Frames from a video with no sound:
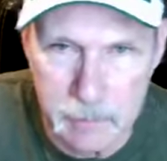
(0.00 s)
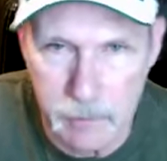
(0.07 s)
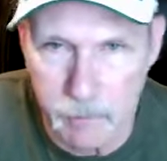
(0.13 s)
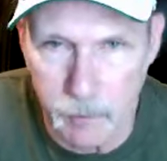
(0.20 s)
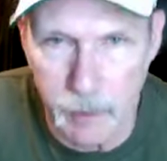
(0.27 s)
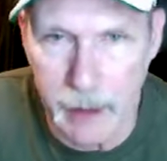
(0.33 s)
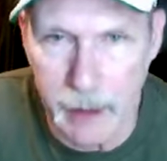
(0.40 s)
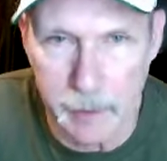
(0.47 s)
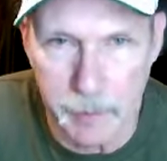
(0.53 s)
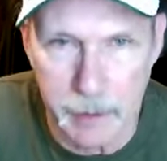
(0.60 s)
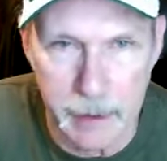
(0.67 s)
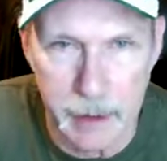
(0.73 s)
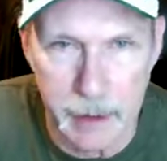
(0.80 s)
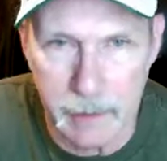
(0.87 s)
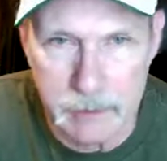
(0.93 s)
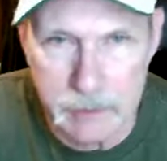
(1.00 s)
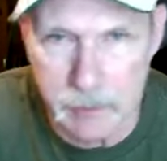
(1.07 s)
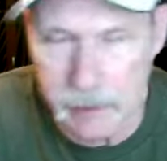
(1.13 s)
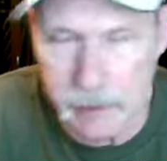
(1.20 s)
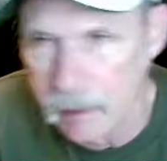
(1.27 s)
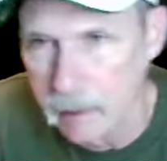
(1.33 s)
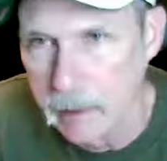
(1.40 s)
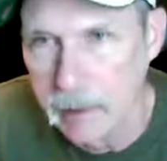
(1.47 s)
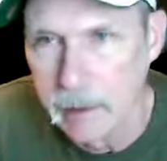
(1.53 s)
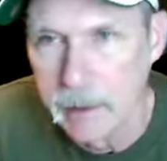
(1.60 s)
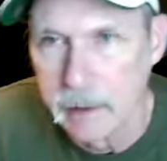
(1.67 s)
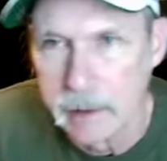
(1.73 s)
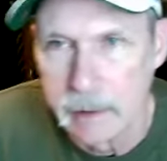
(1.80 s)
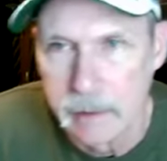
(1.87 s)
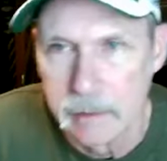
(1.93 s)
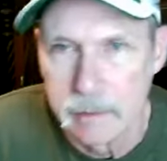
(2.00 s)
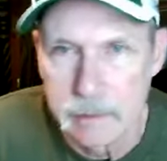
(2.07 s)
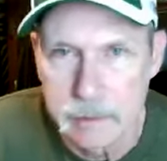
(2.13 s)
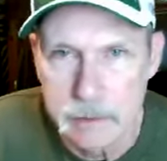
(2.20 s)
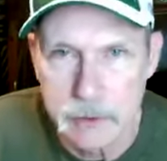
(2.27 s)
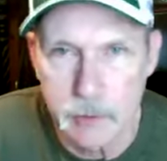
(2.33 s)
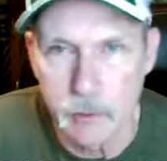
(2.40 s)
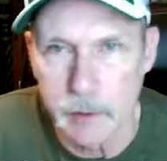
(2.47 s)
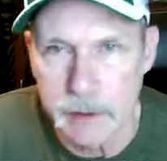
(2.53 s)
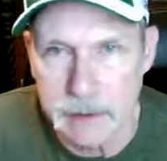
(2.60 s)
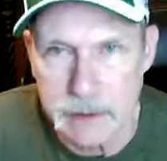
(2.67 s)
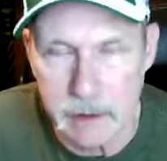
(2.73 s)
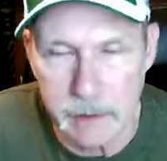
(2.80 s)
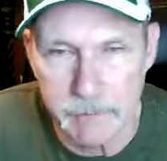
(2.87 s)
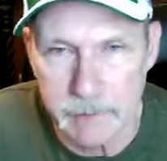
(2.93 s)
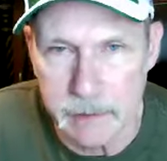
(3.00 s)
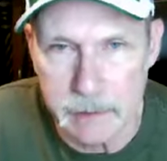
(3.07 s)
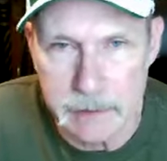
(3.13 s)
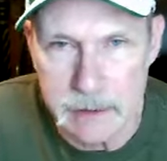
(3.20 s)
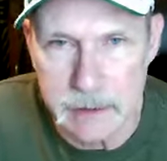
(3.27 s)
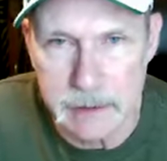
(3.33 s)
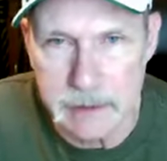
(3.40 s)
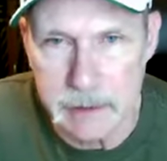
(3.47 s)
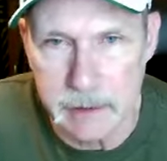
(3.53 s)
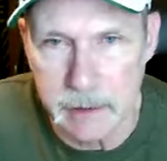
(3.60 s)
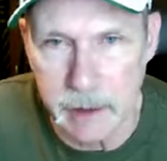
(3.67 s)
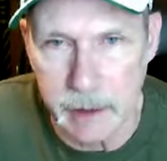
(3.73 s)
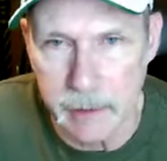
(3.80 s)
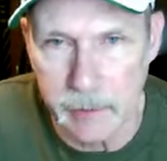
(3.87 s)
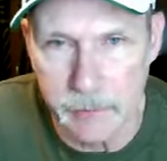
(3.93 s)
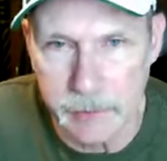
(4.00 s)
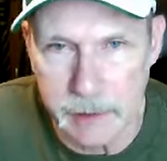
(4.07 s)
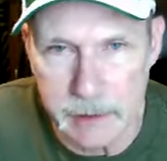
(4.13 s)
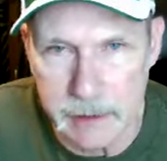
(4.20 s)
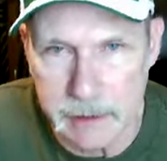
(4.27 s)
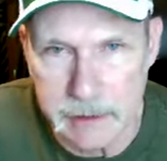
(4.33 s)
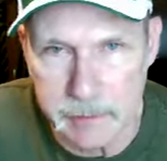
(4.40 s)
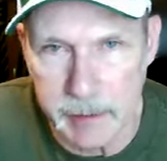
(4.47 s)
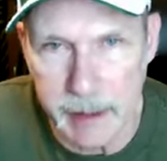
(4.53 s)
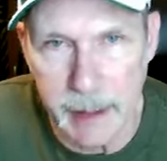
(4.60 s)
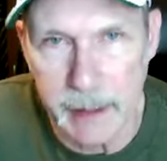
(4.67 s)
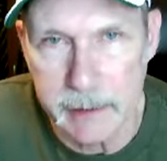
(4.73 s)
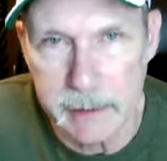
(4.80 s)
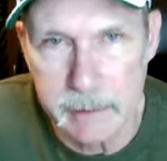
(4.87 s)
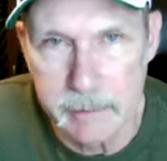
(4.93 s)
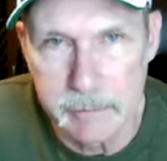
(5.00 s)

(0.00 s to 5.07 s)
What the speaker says: we're out of the playoffs with 2 weeks left in the season, I don't think he's back.